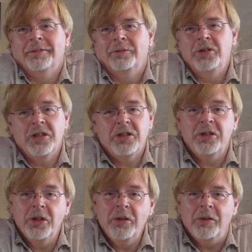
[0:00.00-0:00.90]
We just
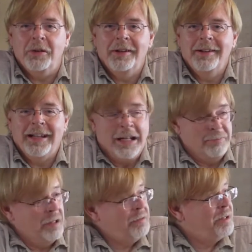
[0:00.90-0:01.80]
do. It
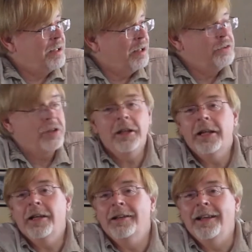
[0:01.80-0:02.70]
may be culturally